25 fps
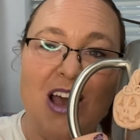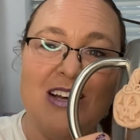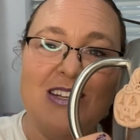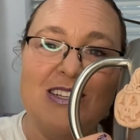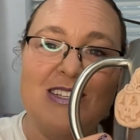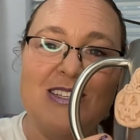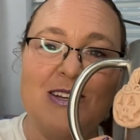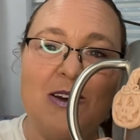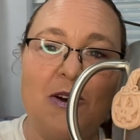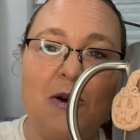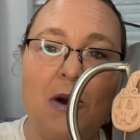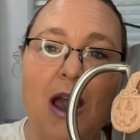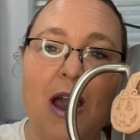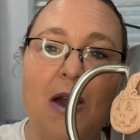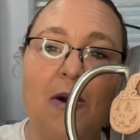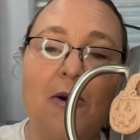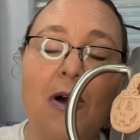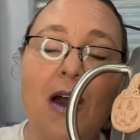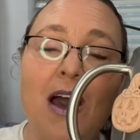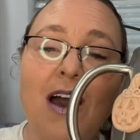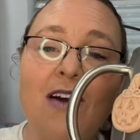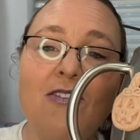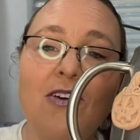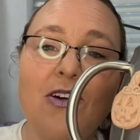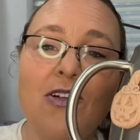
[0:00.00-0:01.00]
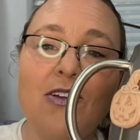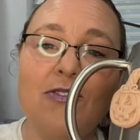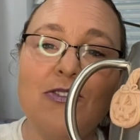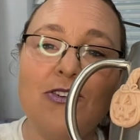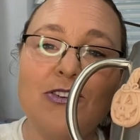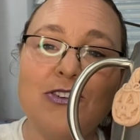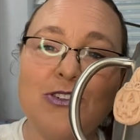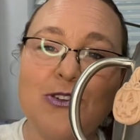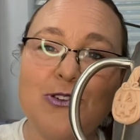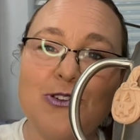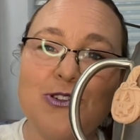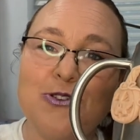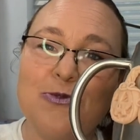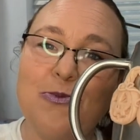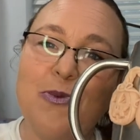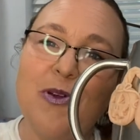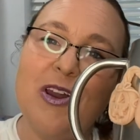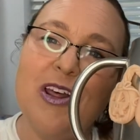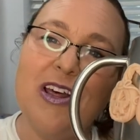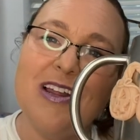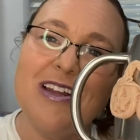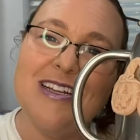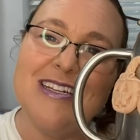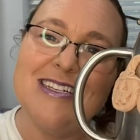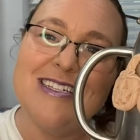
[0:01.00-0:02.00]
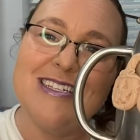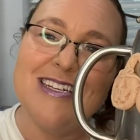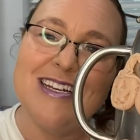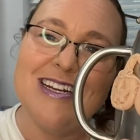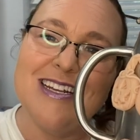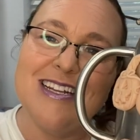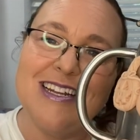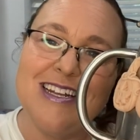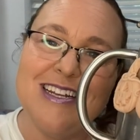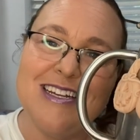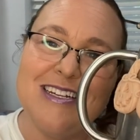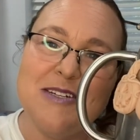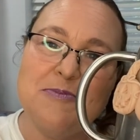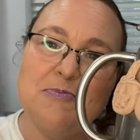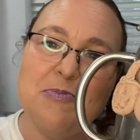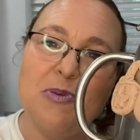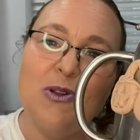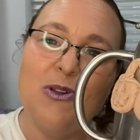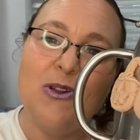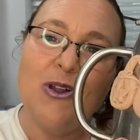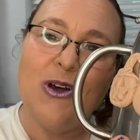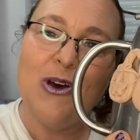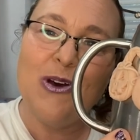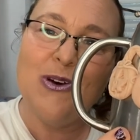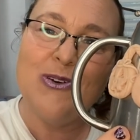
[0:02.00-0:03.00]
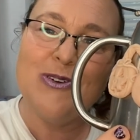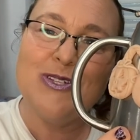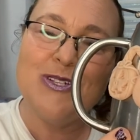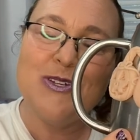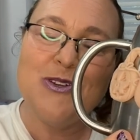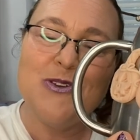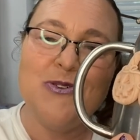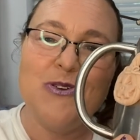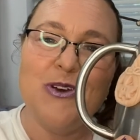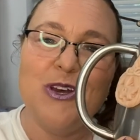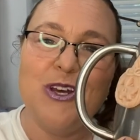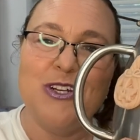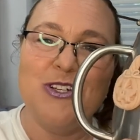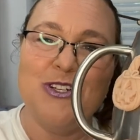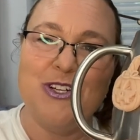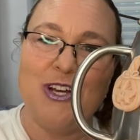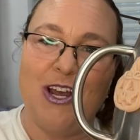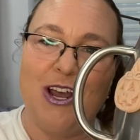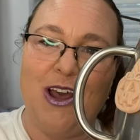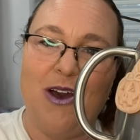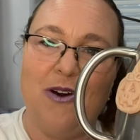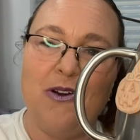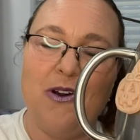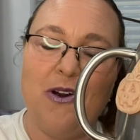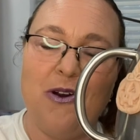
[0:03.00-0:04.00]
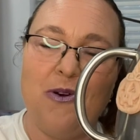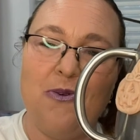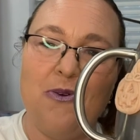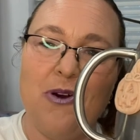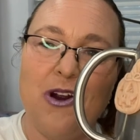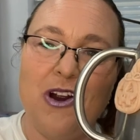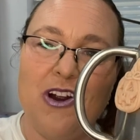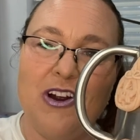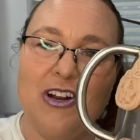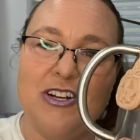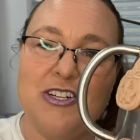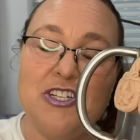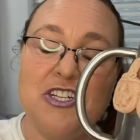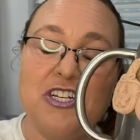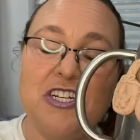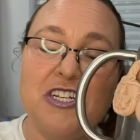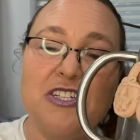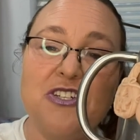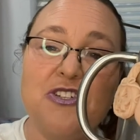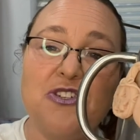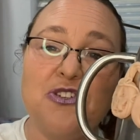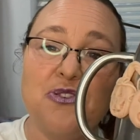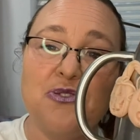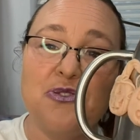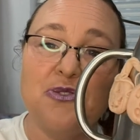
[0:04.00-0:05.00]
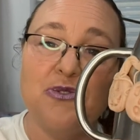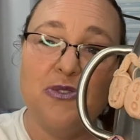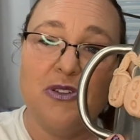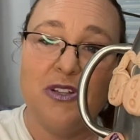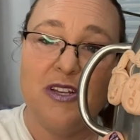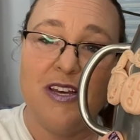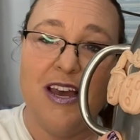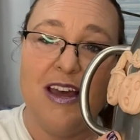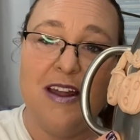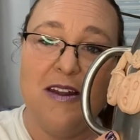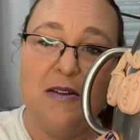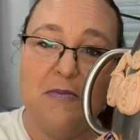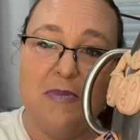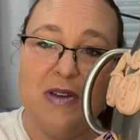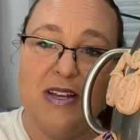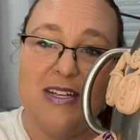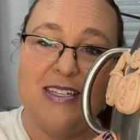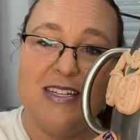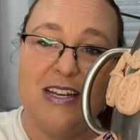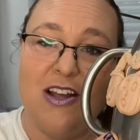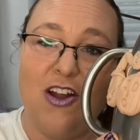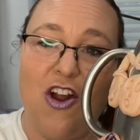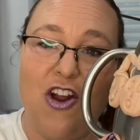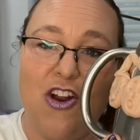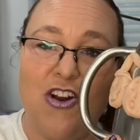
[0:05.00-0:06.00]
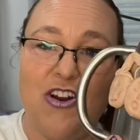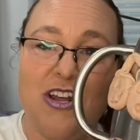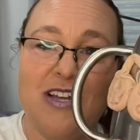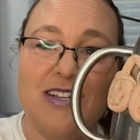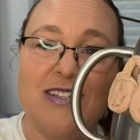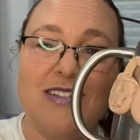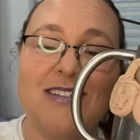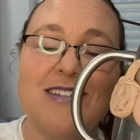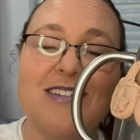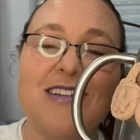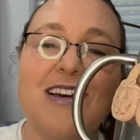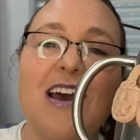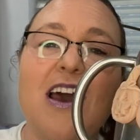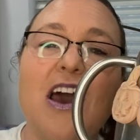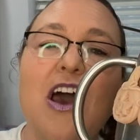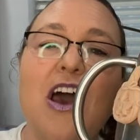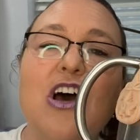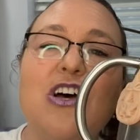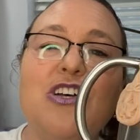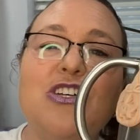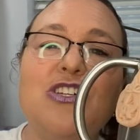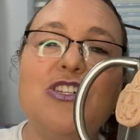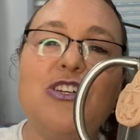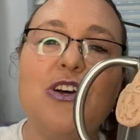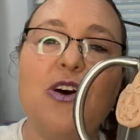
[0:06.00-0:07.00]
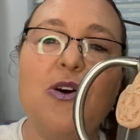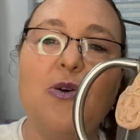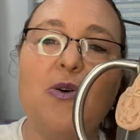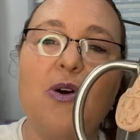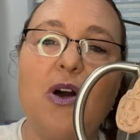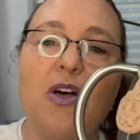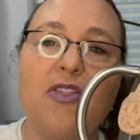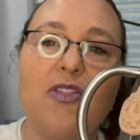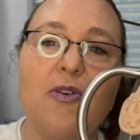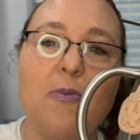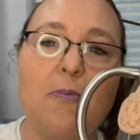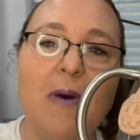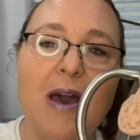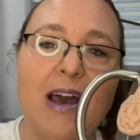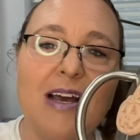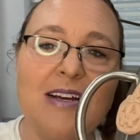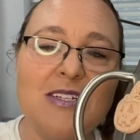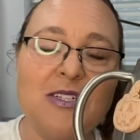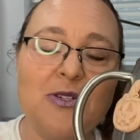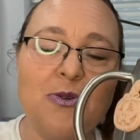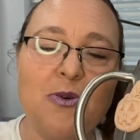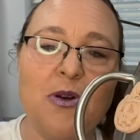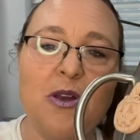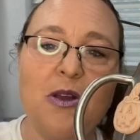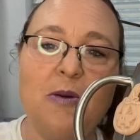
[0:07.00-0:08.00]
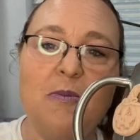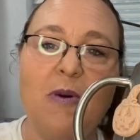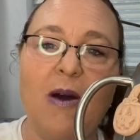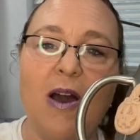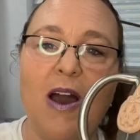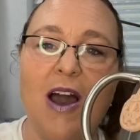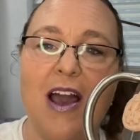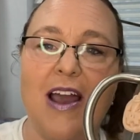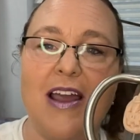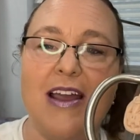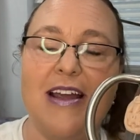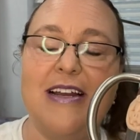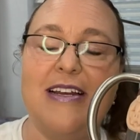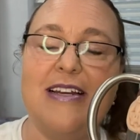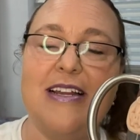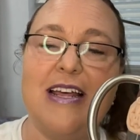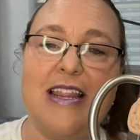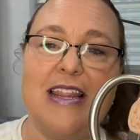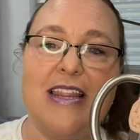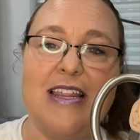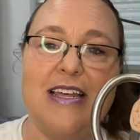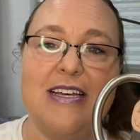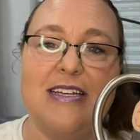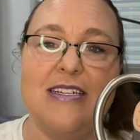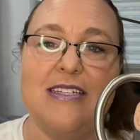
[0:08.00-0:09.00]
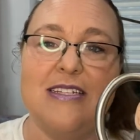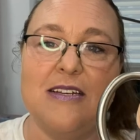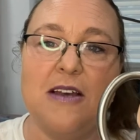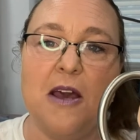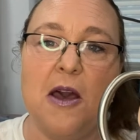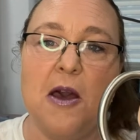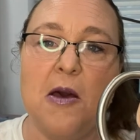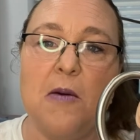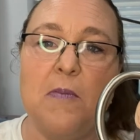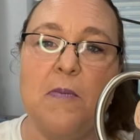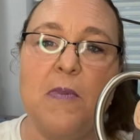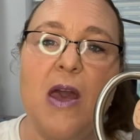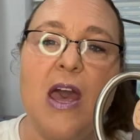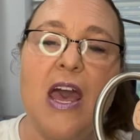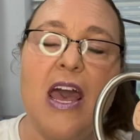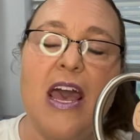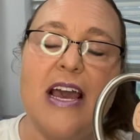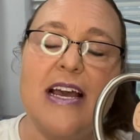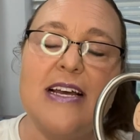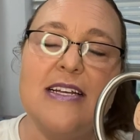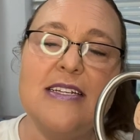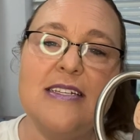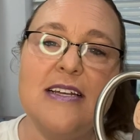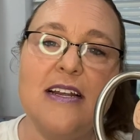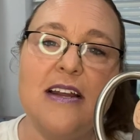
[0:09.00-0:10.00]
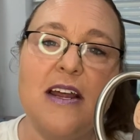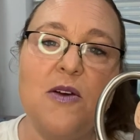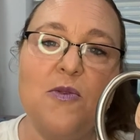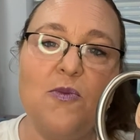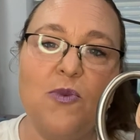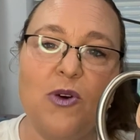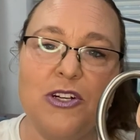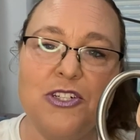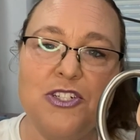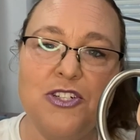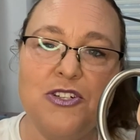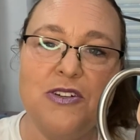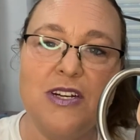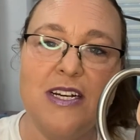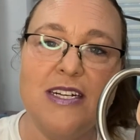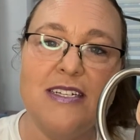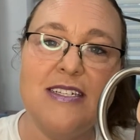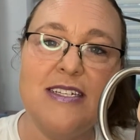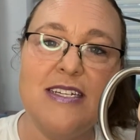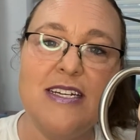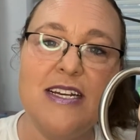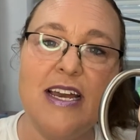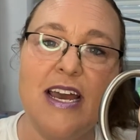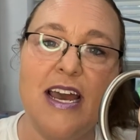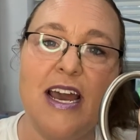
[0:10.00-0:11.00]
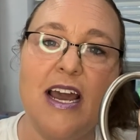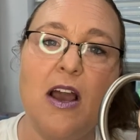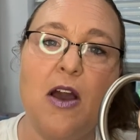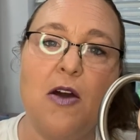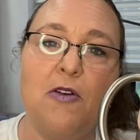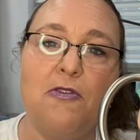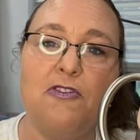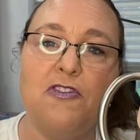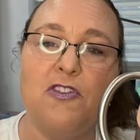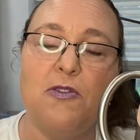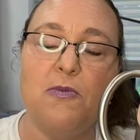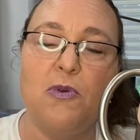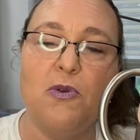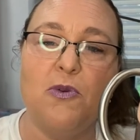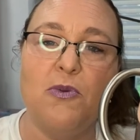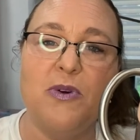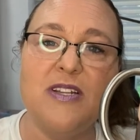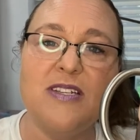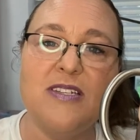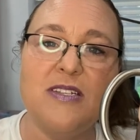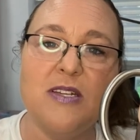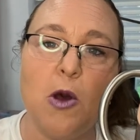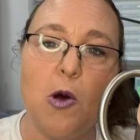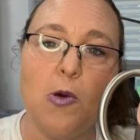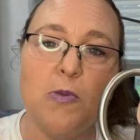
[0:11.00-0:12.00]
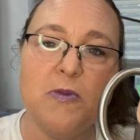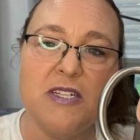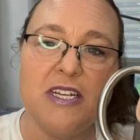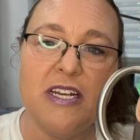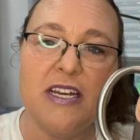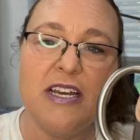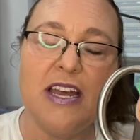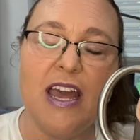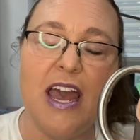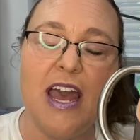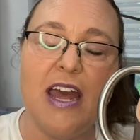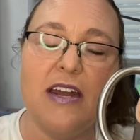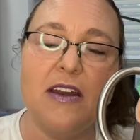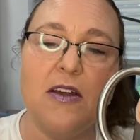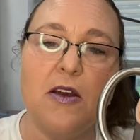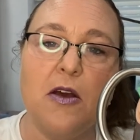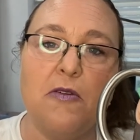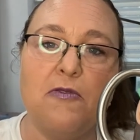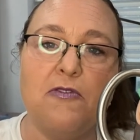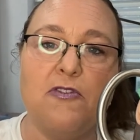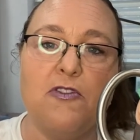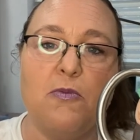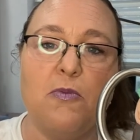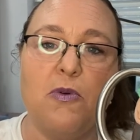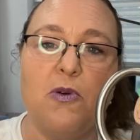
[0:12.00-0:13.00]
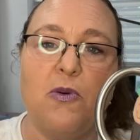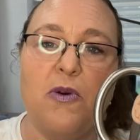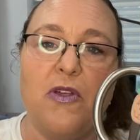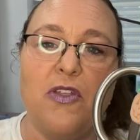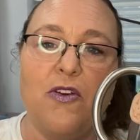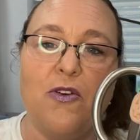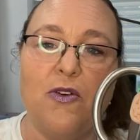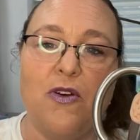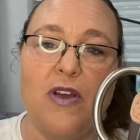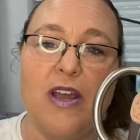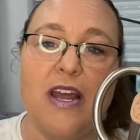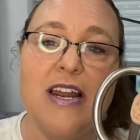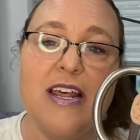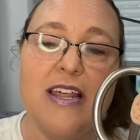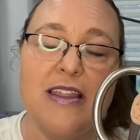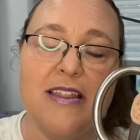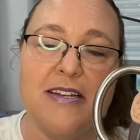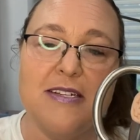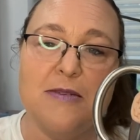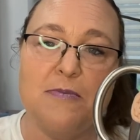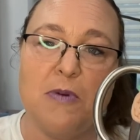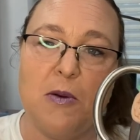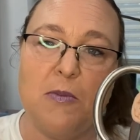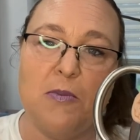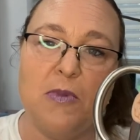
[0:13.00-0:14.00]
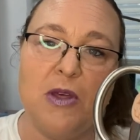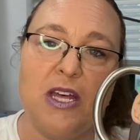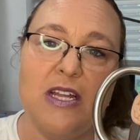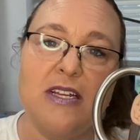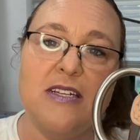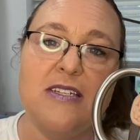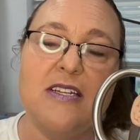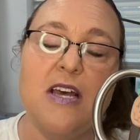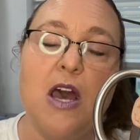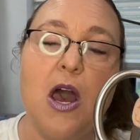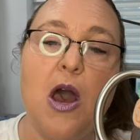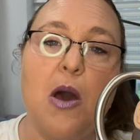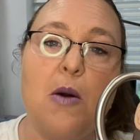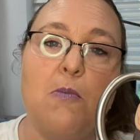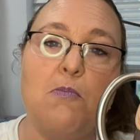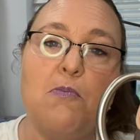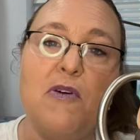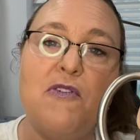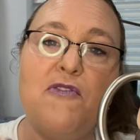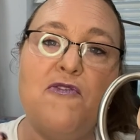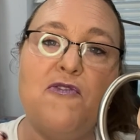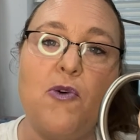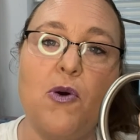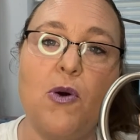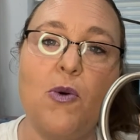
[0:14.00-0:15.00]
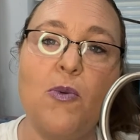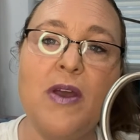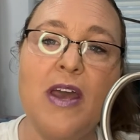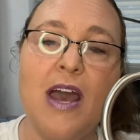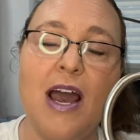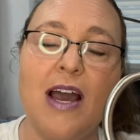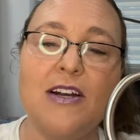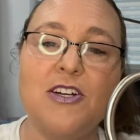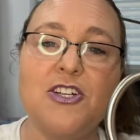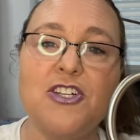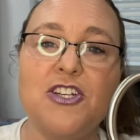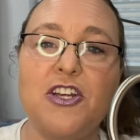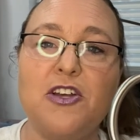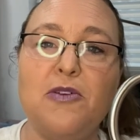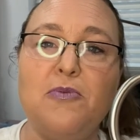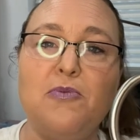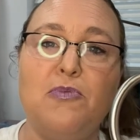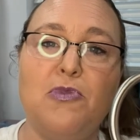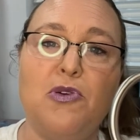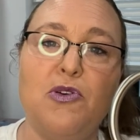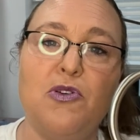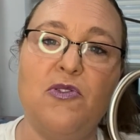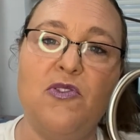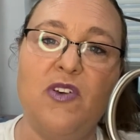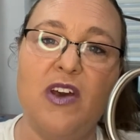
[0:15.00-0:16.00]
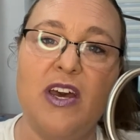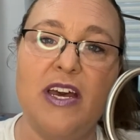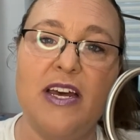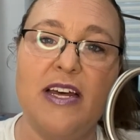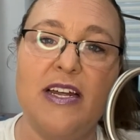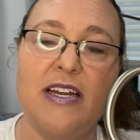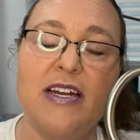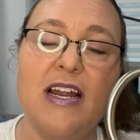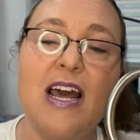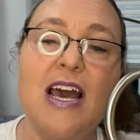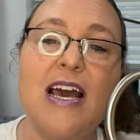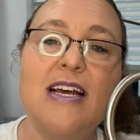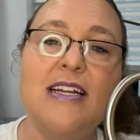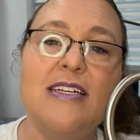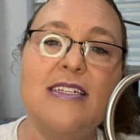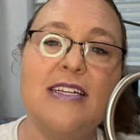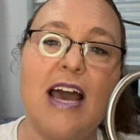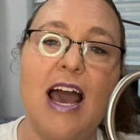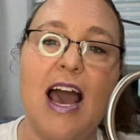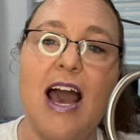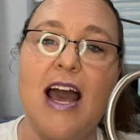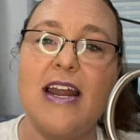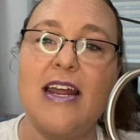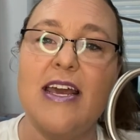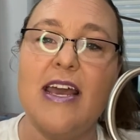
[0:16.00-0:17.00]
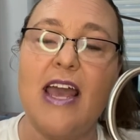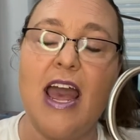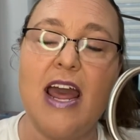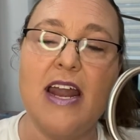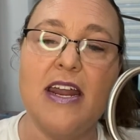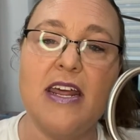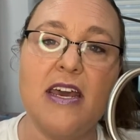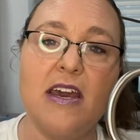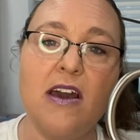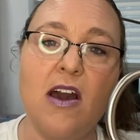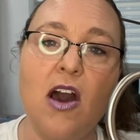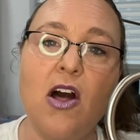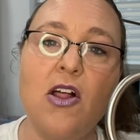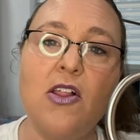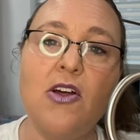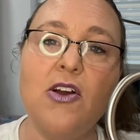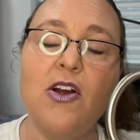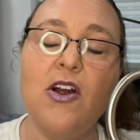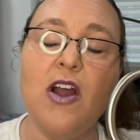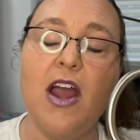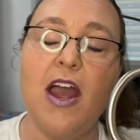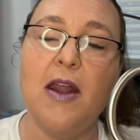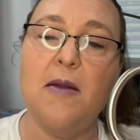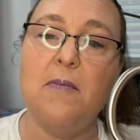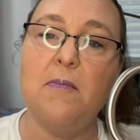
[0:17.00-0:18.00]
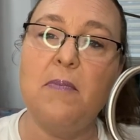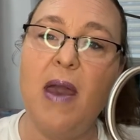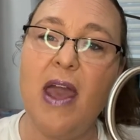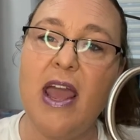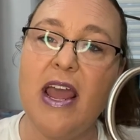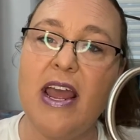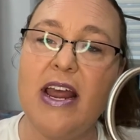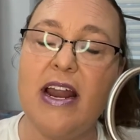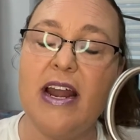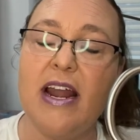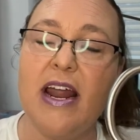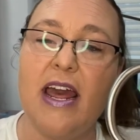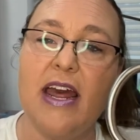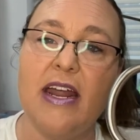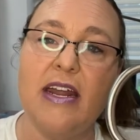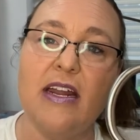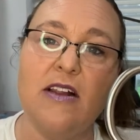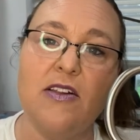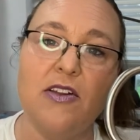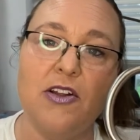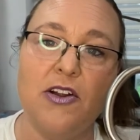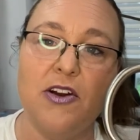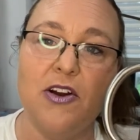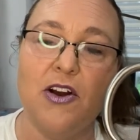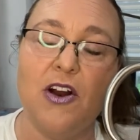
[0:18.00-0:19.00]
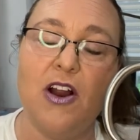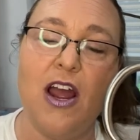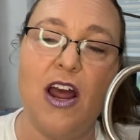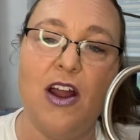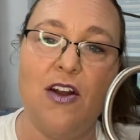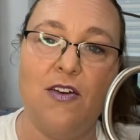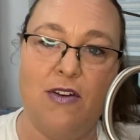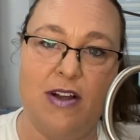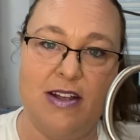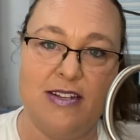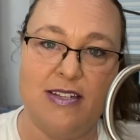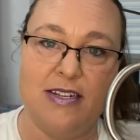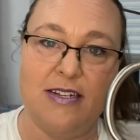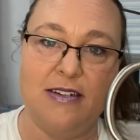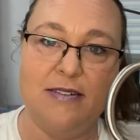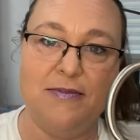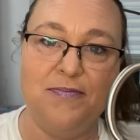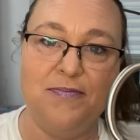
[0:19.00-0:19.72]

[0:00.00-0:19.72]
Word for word: So I will have all of her social media listed and linked below so you can check out her work. She is truly an amazing artist. So the backstory behind this cup is that I want you guys to get comfortable with sculpting and comfortable with creating these pumpkins before we actually move in to adding any color and paint and glitter and resin.